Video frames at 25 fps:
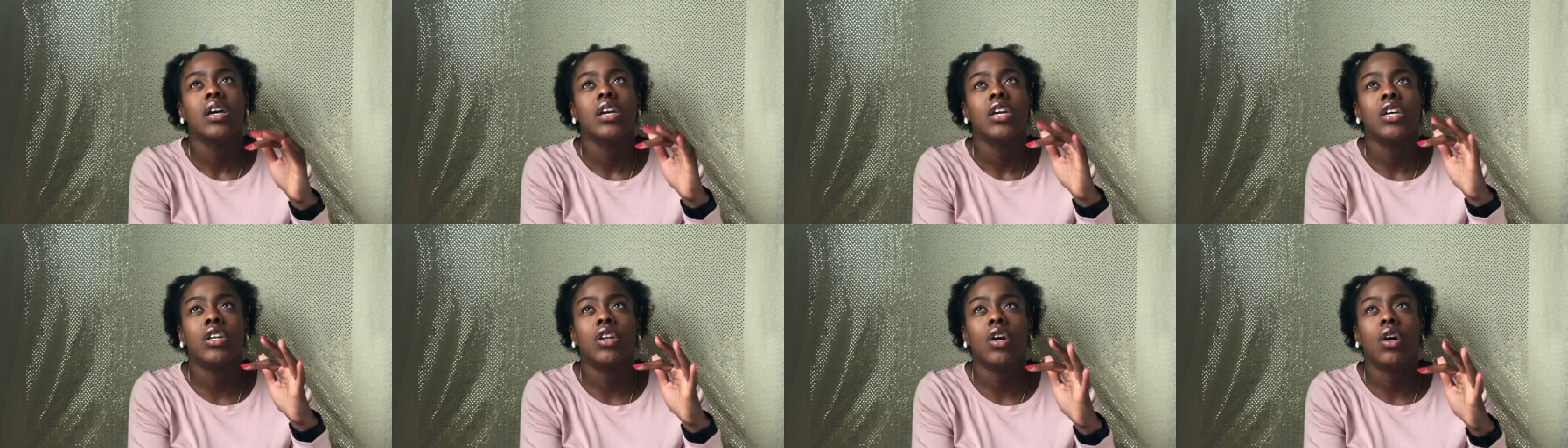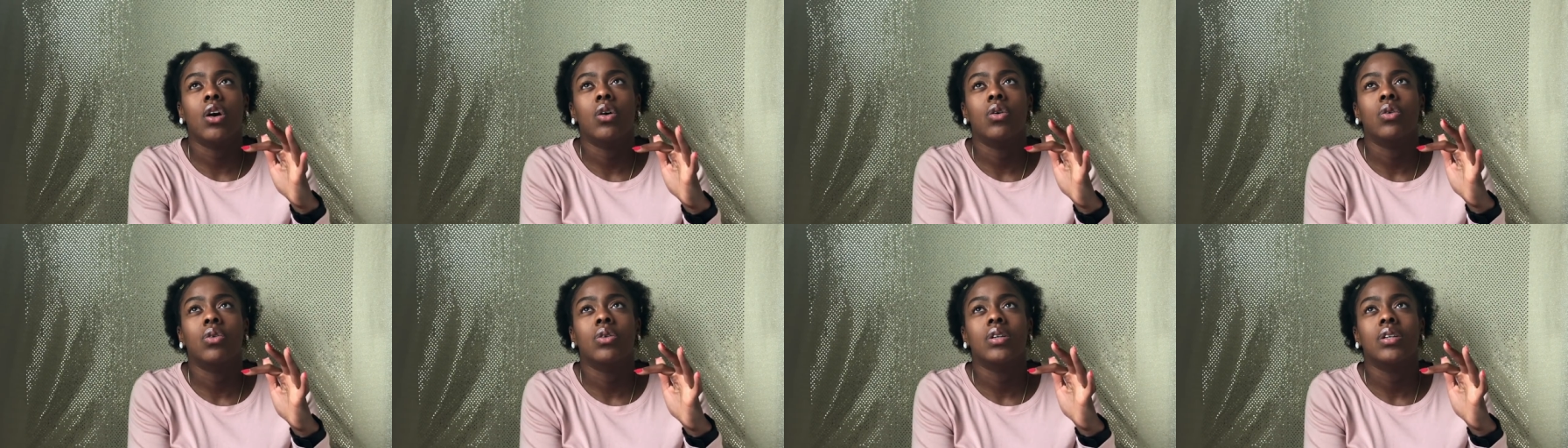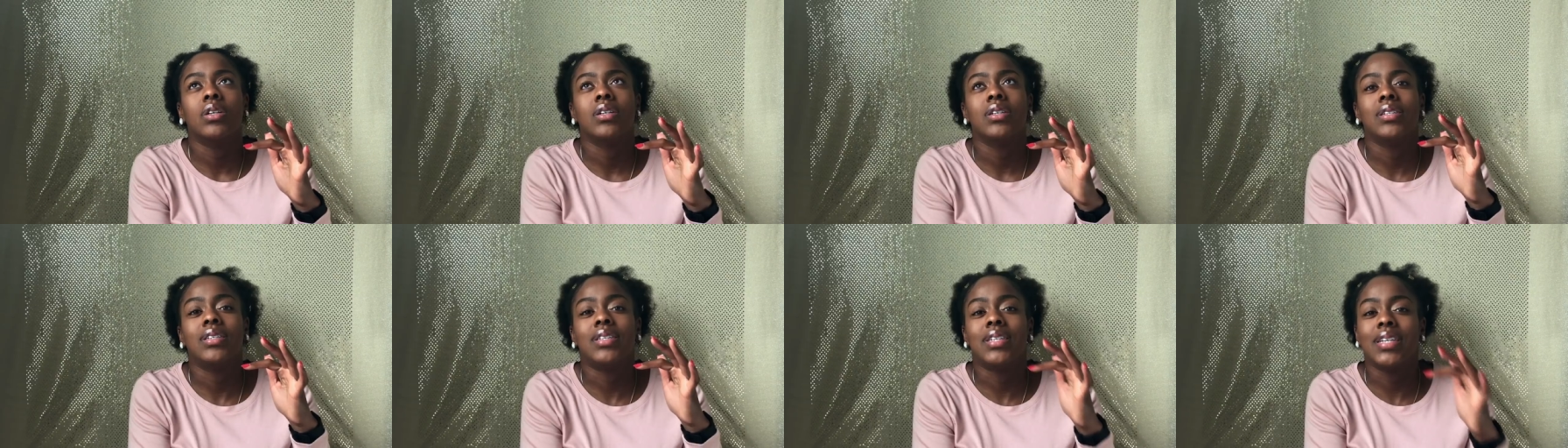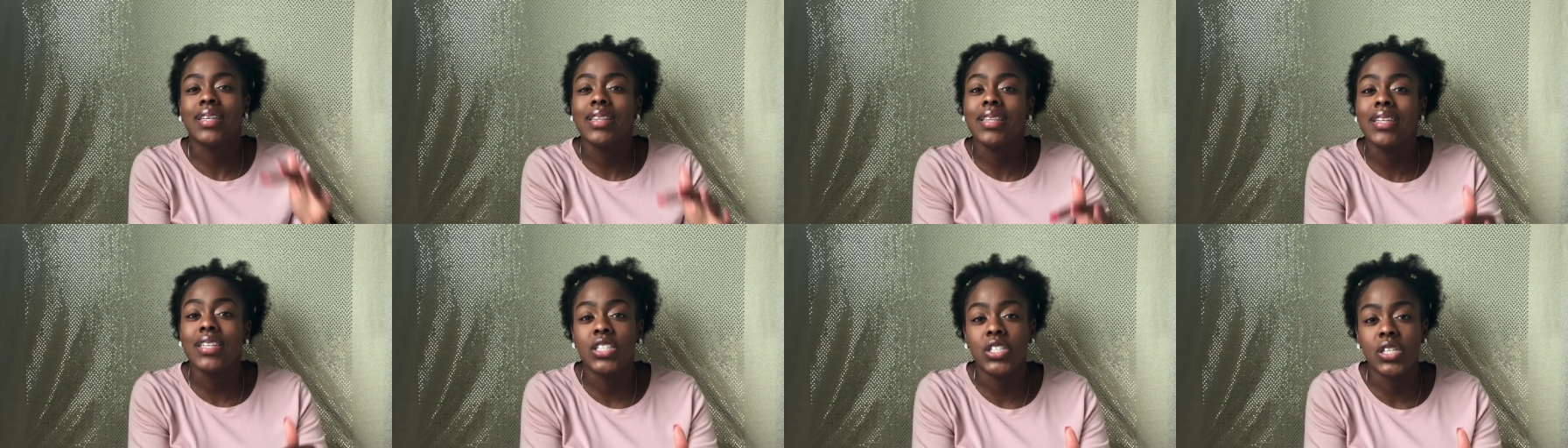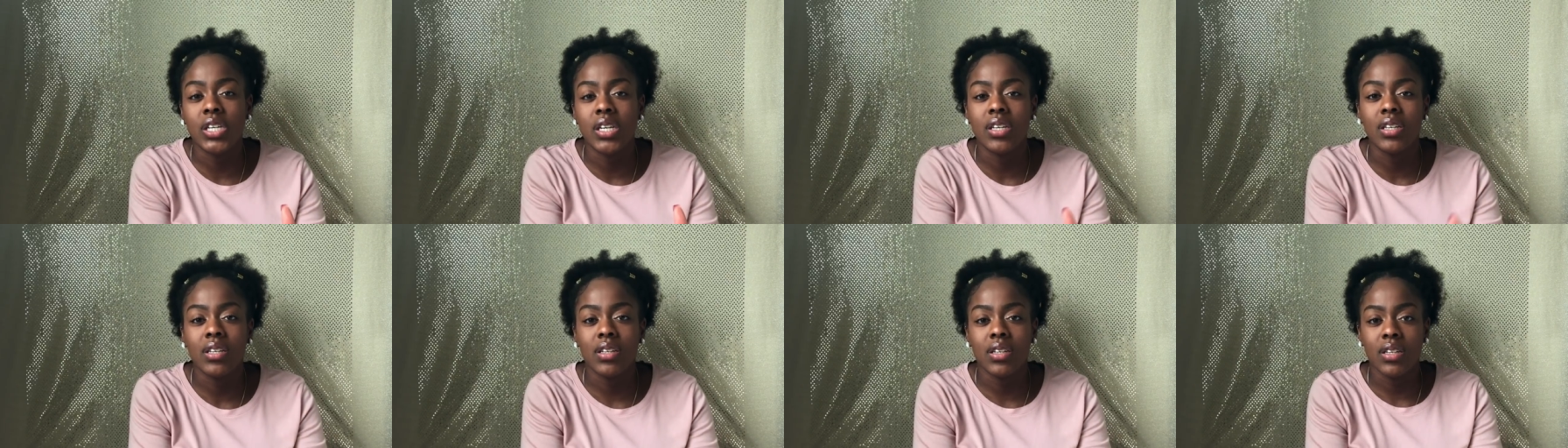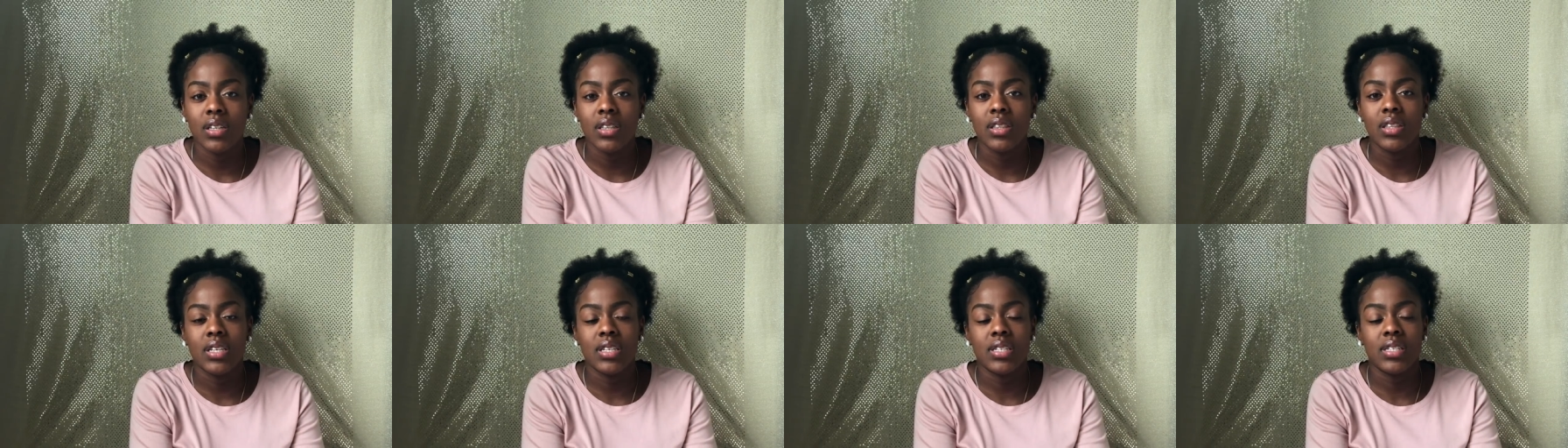you know, diligent
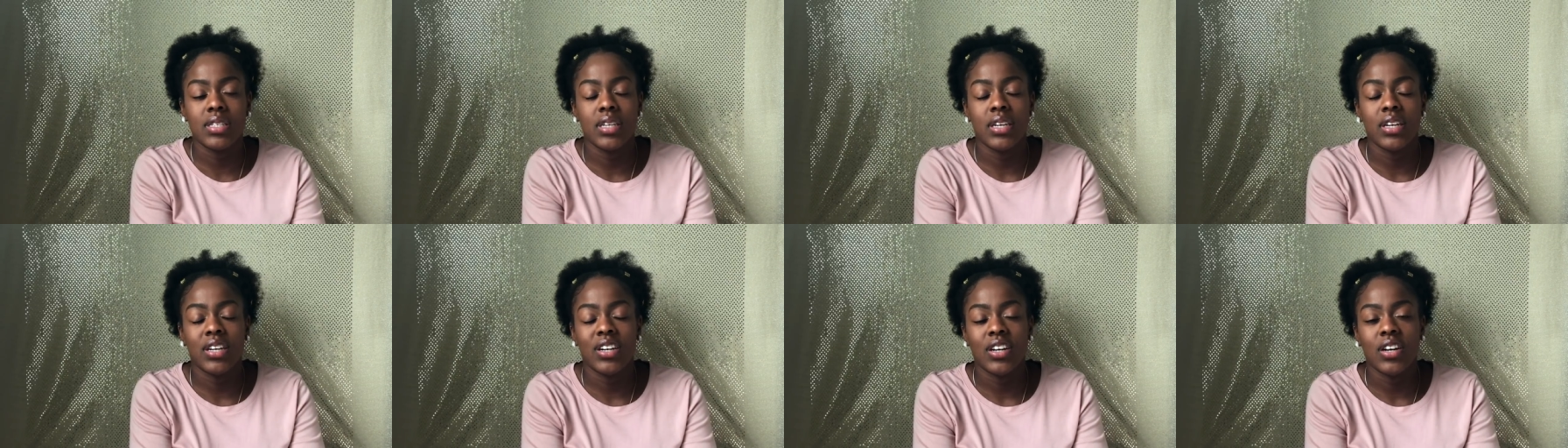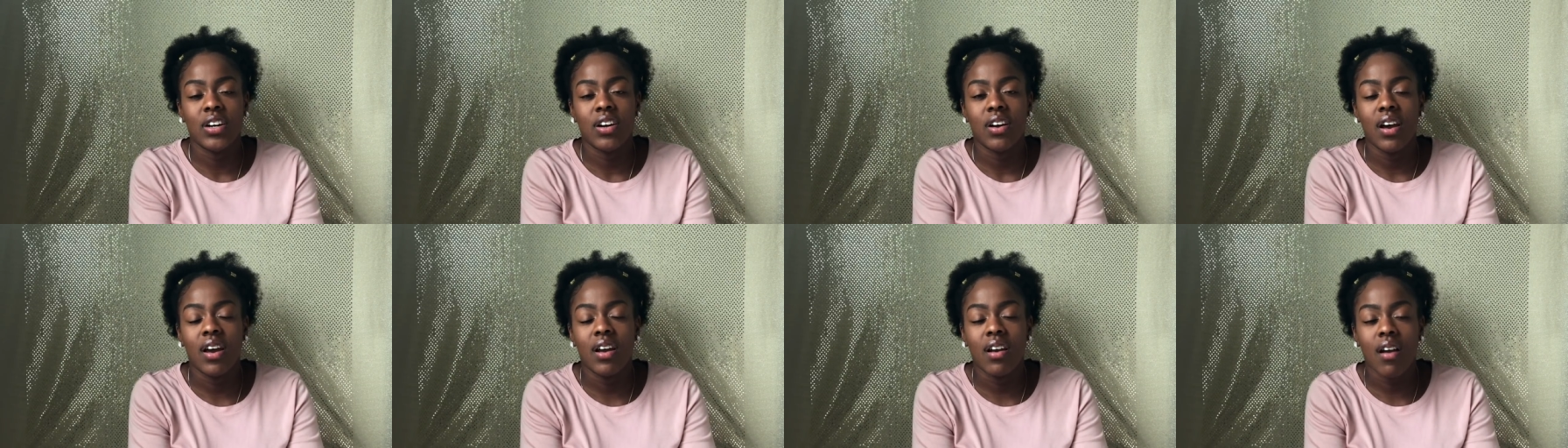this year.